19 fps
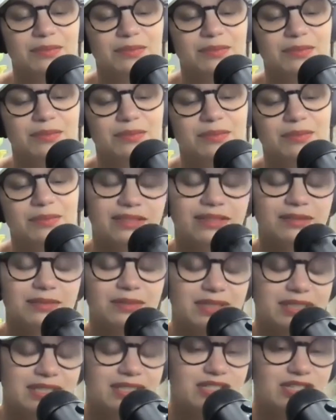based on the
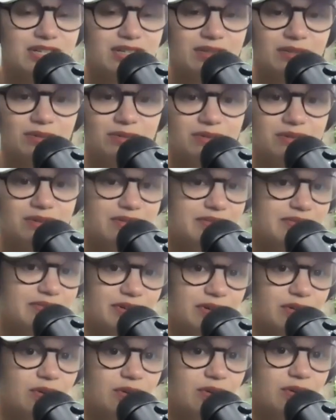religion or
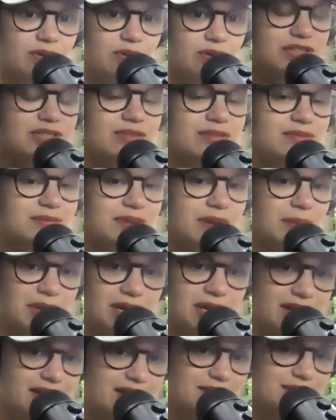their culture. I mean,
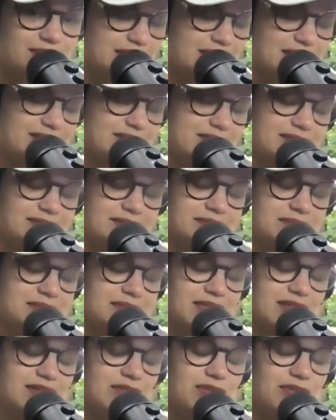not every, again,
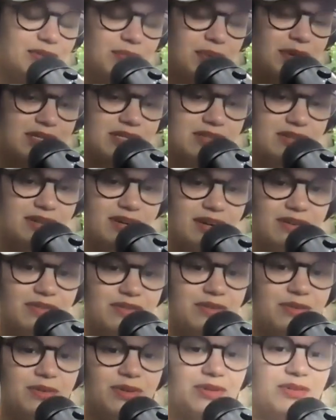it all depends on how
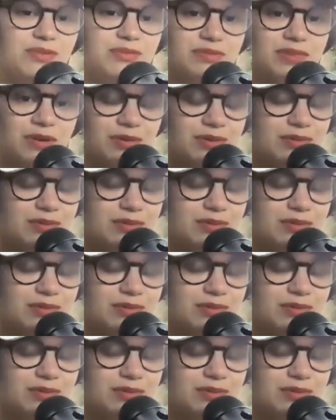they were